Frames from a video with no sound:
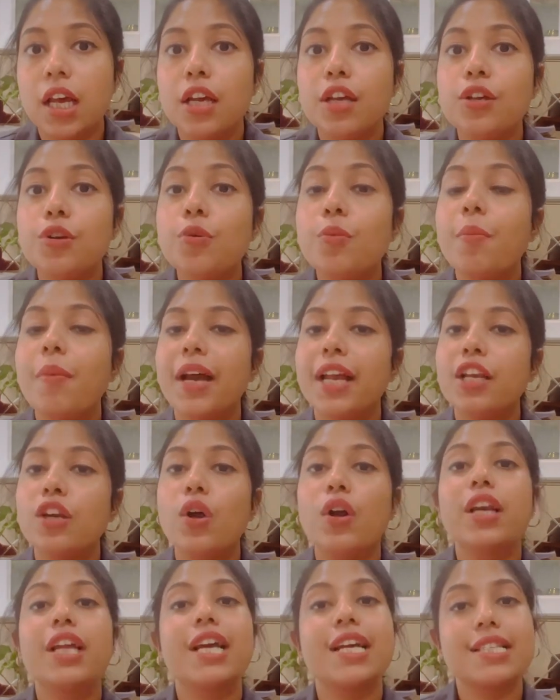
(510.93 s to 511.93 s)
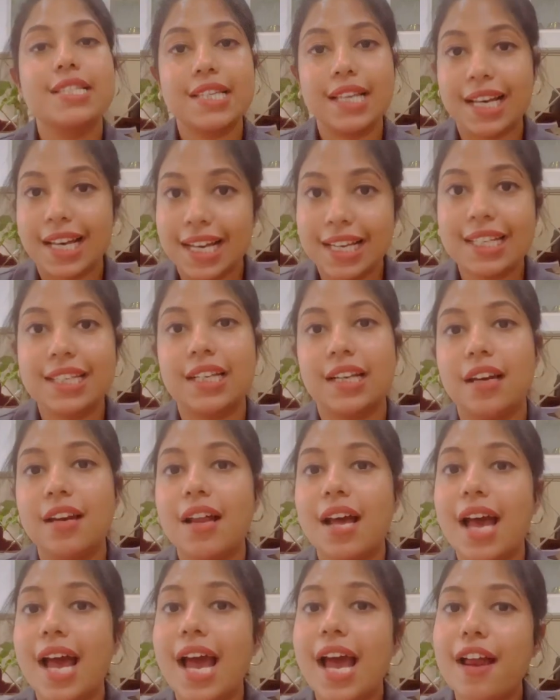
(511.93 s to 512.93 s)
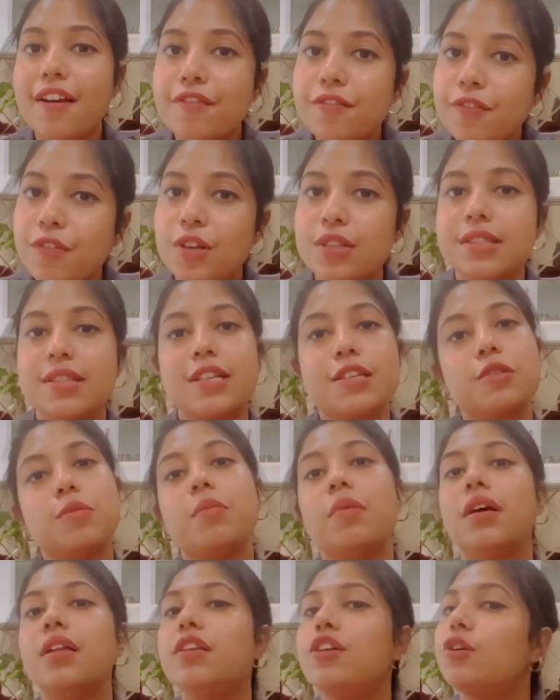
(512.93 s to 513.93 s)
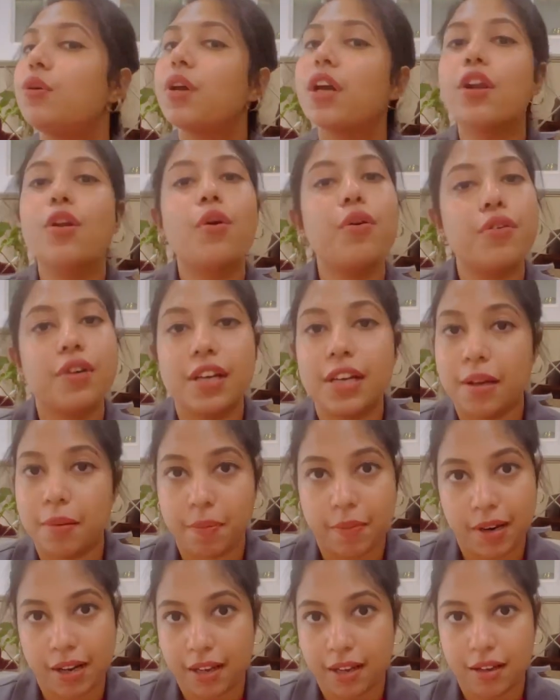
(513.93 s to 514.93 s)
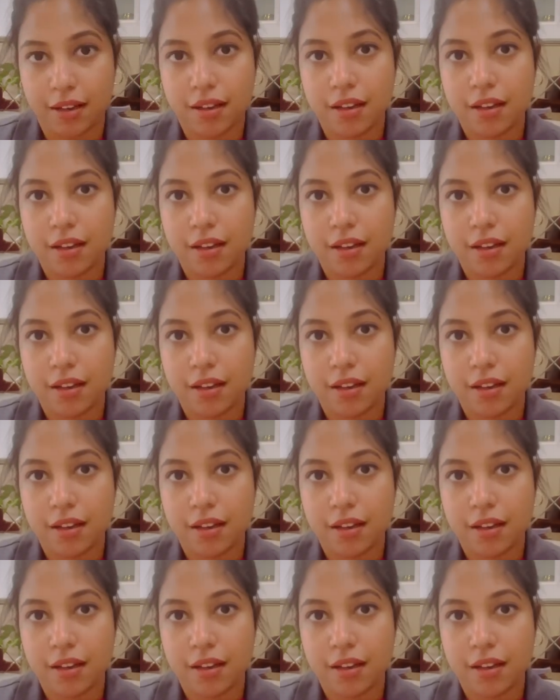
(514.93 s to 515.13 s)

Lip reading: you might not get selected, and for 6 months you cannot reapply.